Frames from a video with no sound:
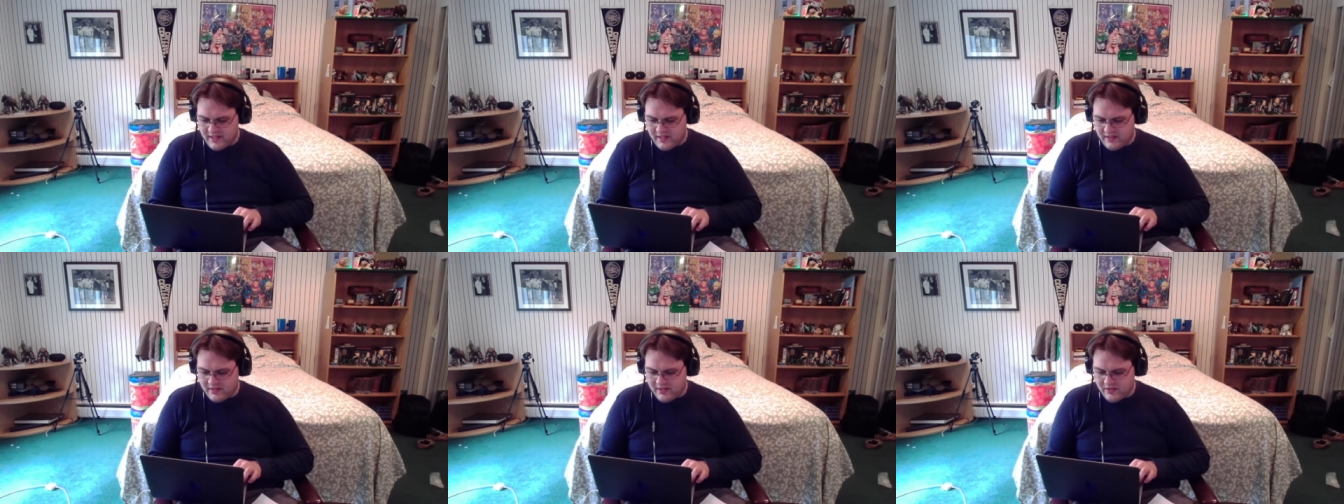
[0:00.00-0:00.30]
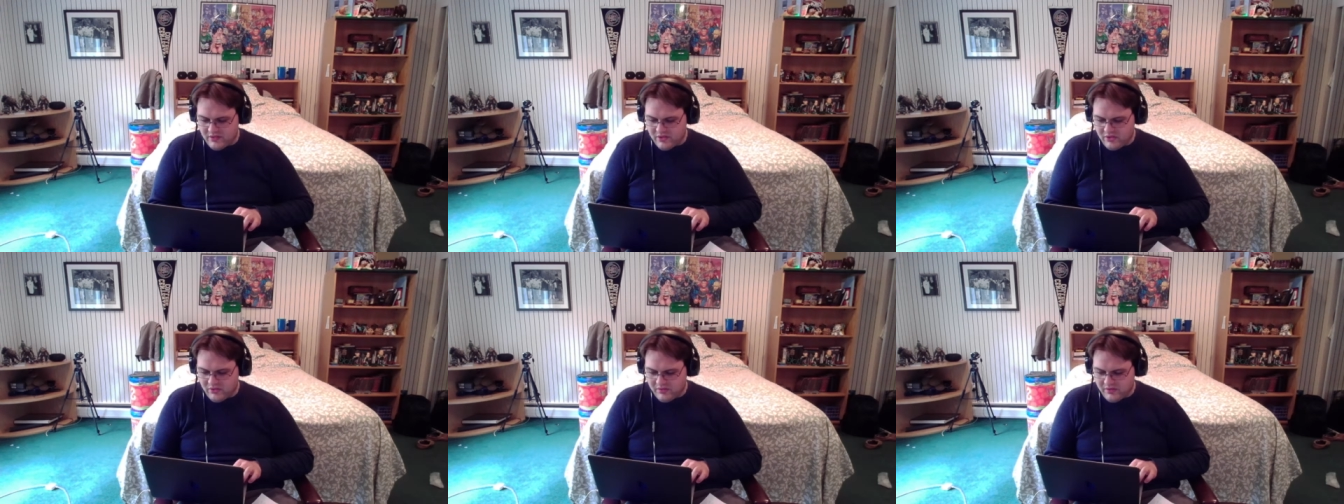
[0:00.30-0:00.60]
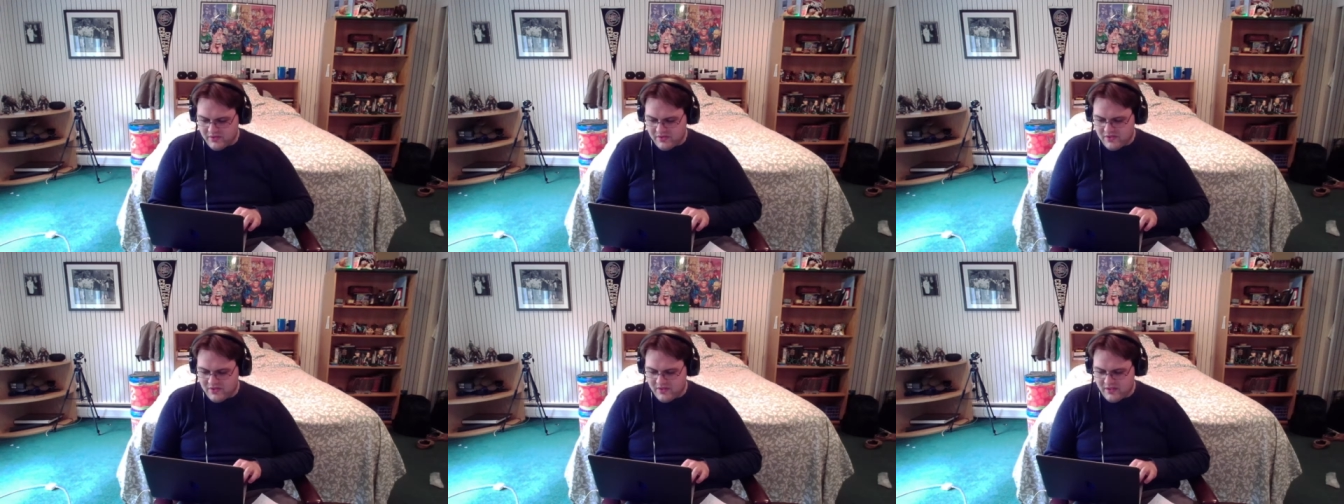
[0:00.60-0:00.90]
Their goal
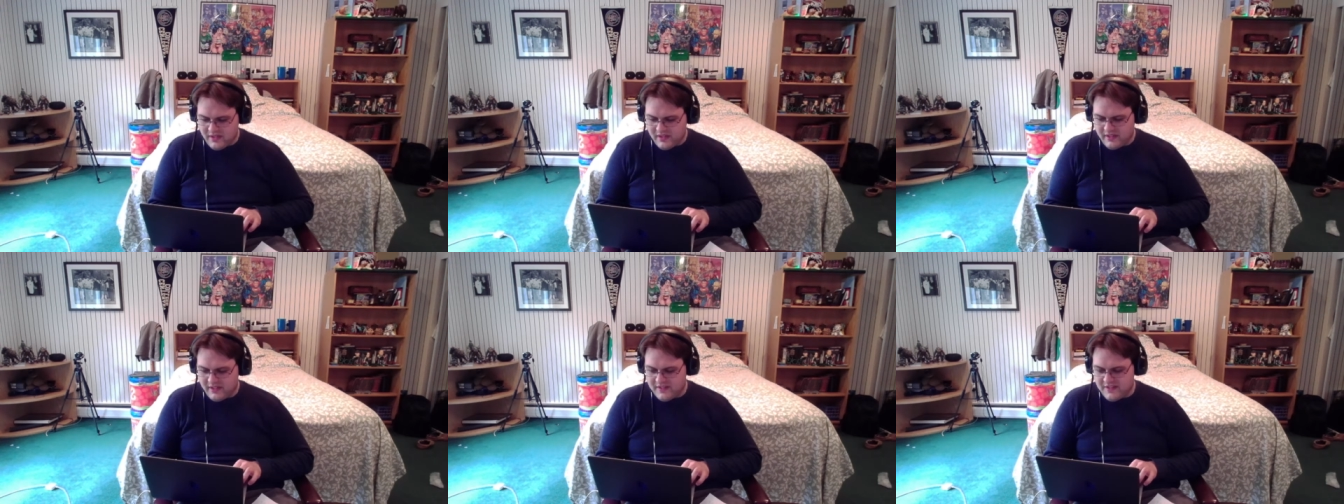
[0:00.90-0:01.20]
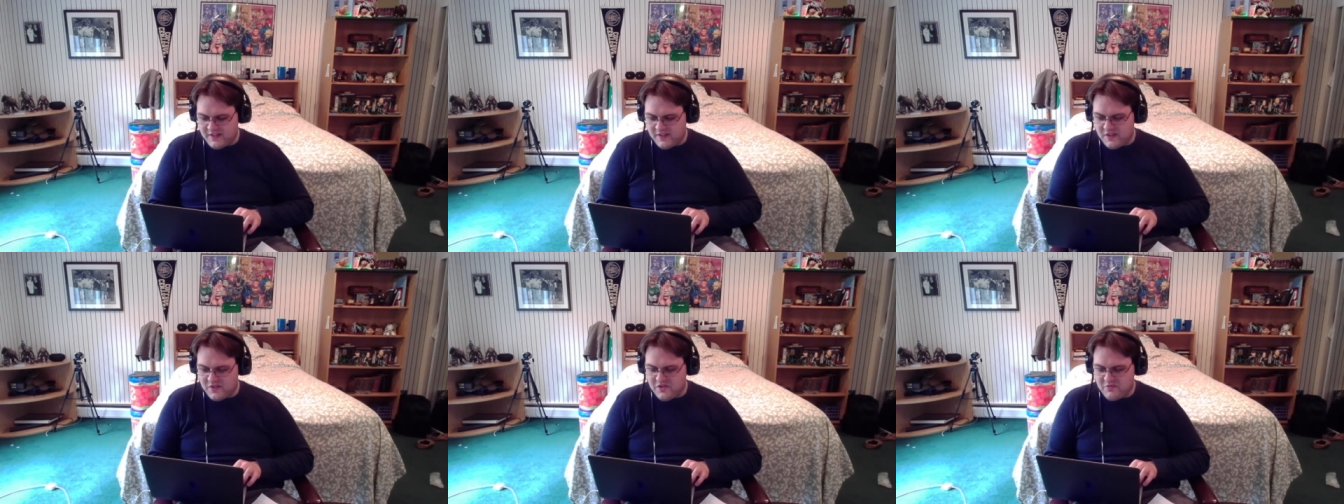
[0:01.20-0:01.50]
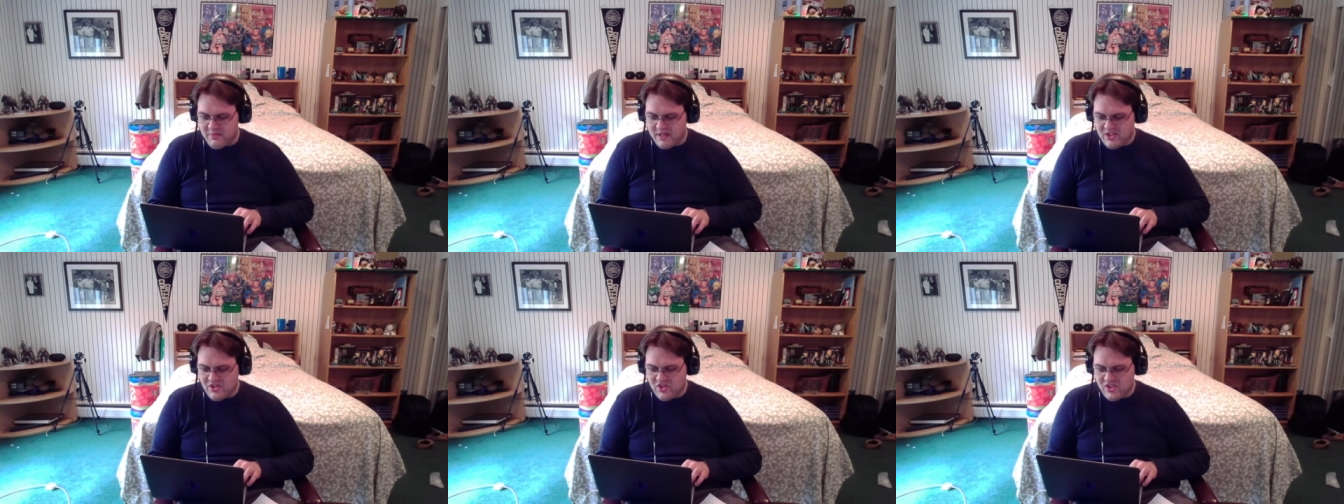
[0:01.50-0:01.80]
is to, the
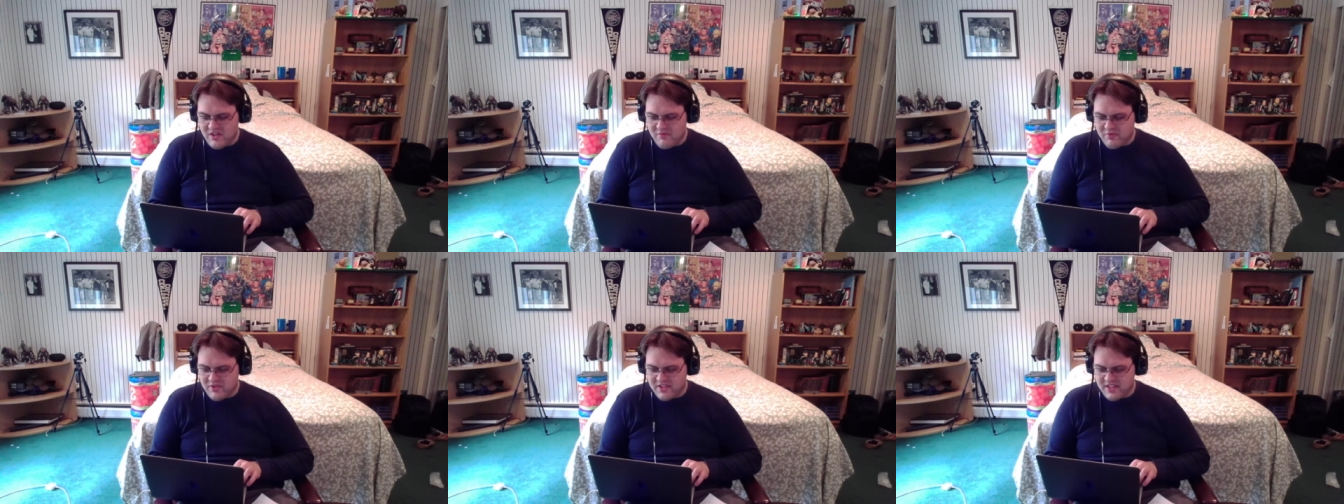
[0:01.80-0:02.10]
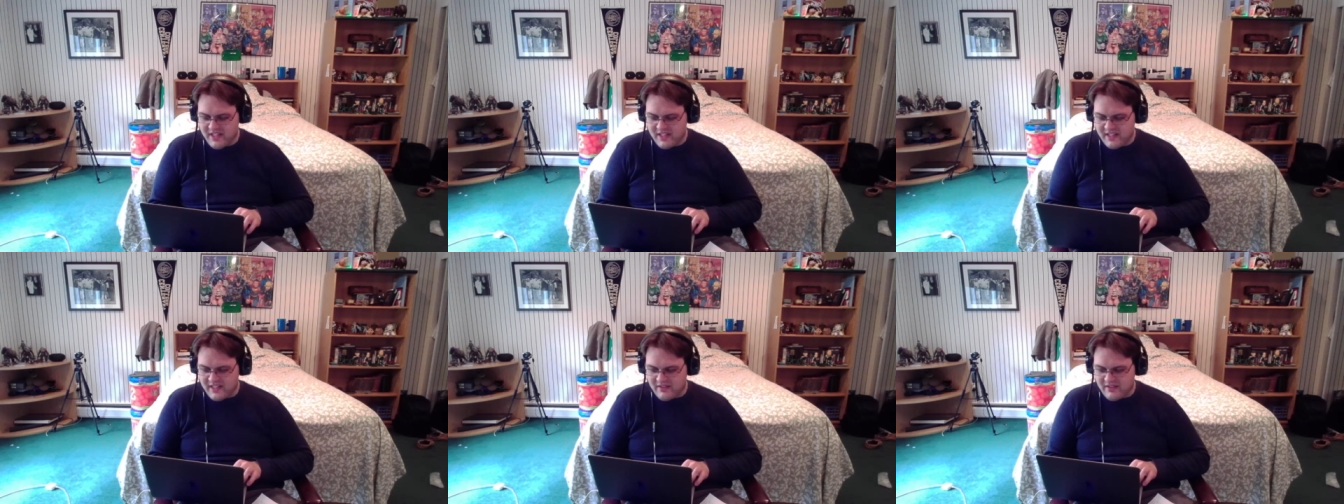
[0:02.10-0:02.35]
Jimenshi were sent